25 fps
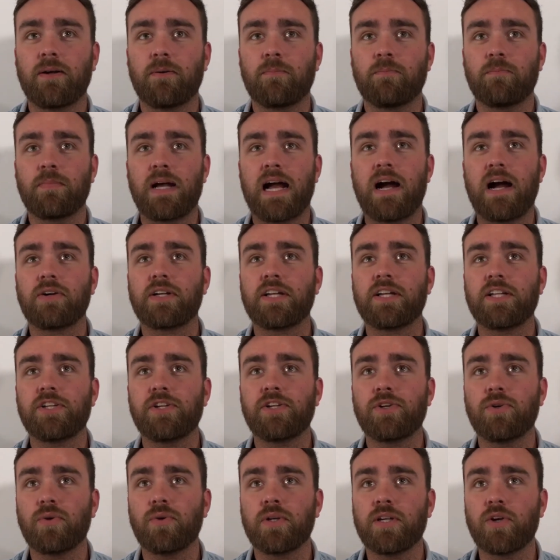how can
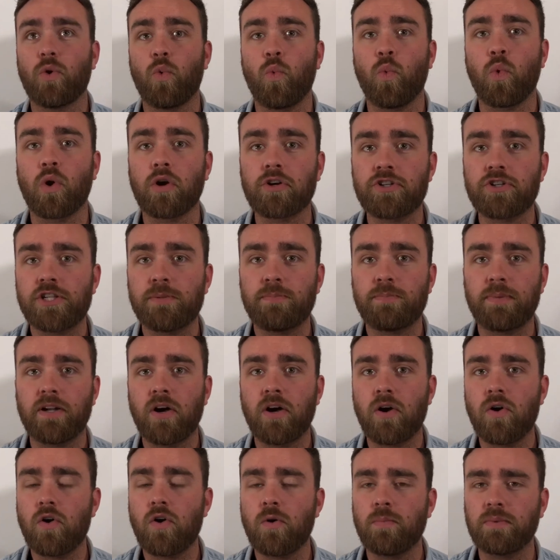you worship at
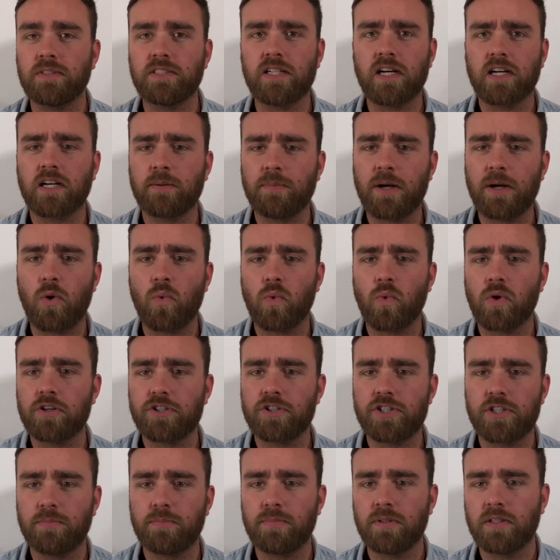home, and talk about
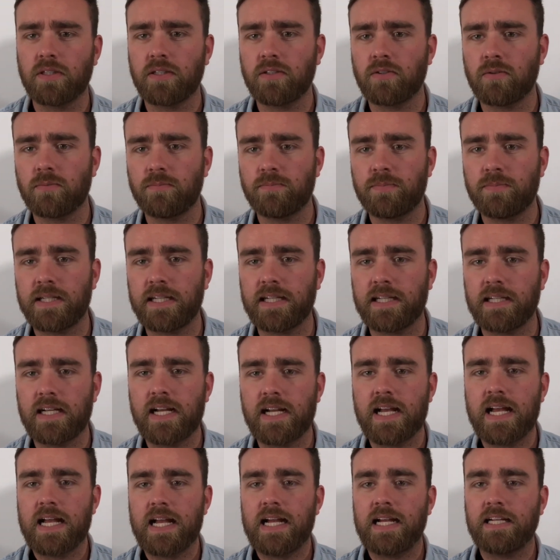worship a little bit,
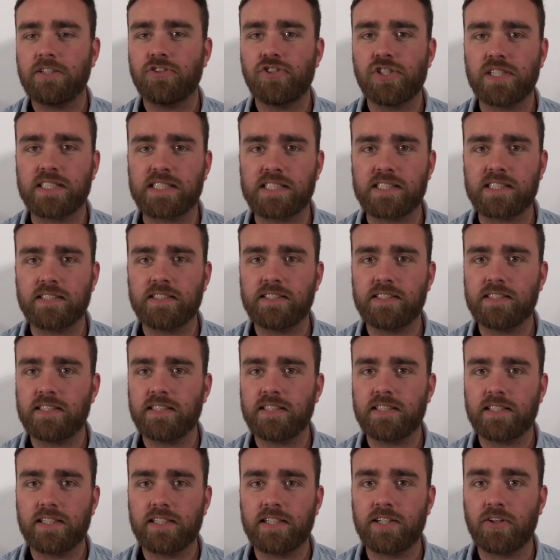and just
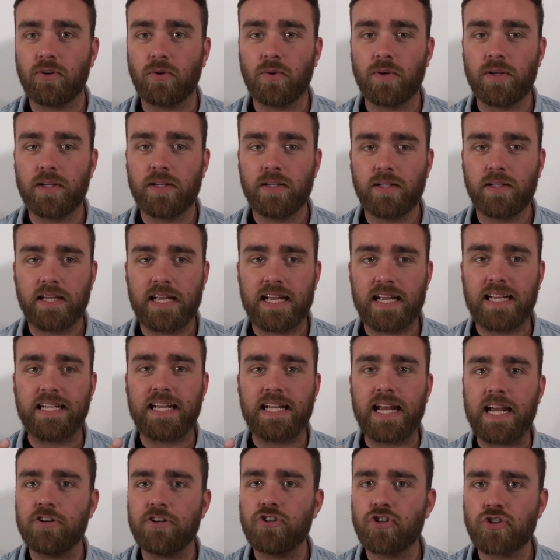
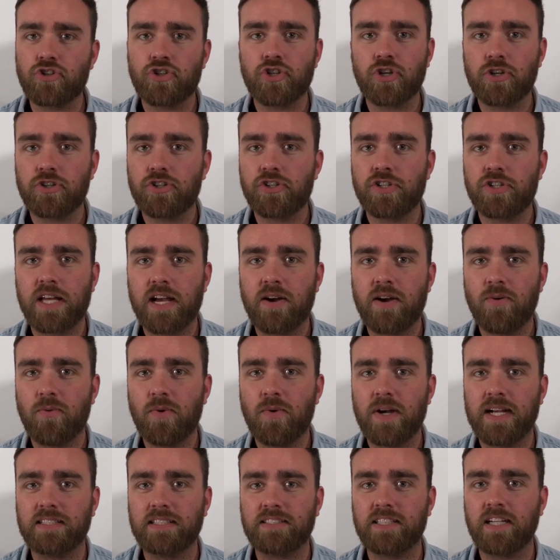engage your church that
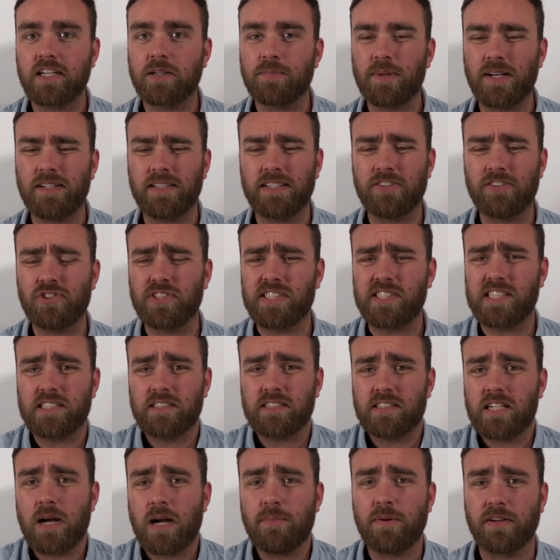way. Talk about an interesting
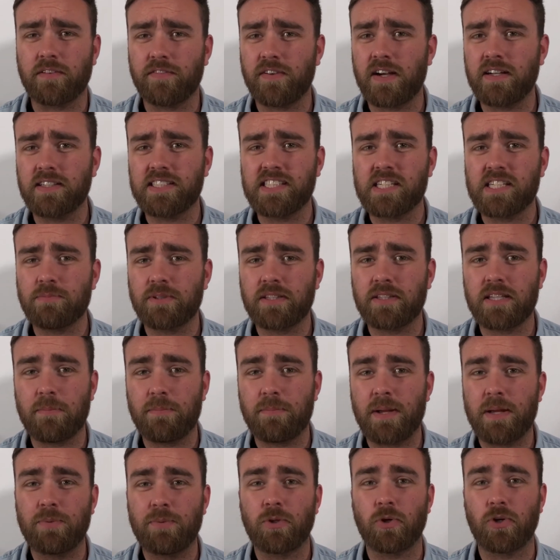topic. Find something that
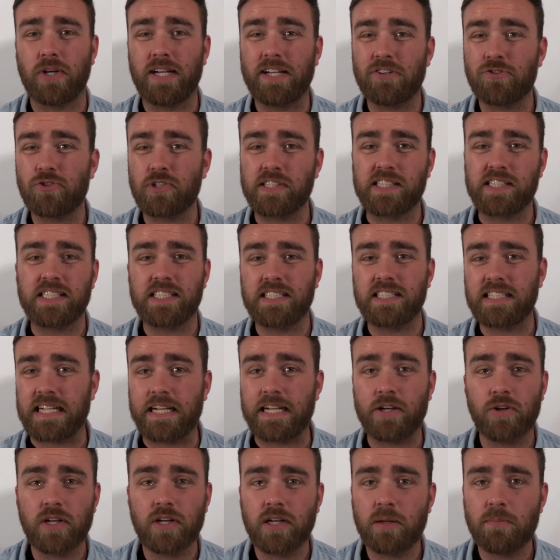people are interested in
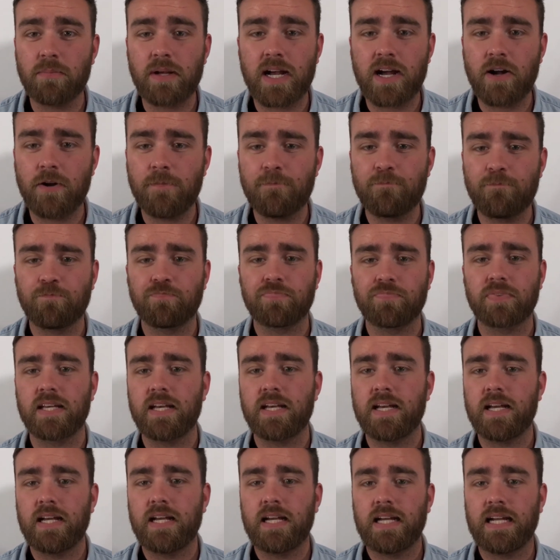hearing about,
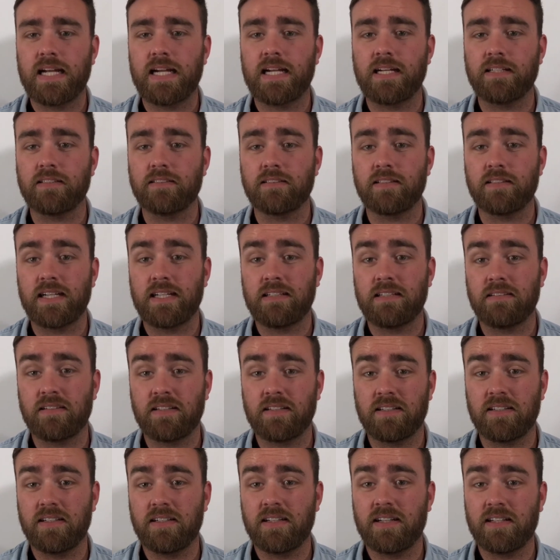and
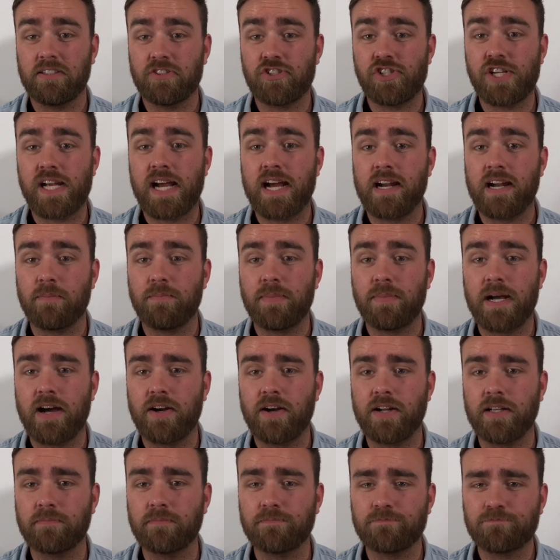chat
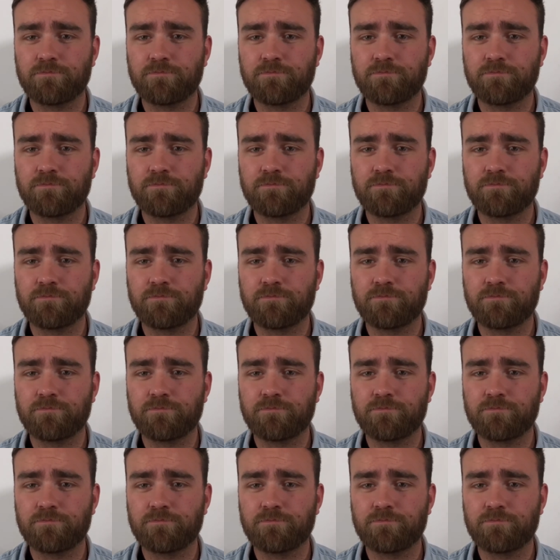about it.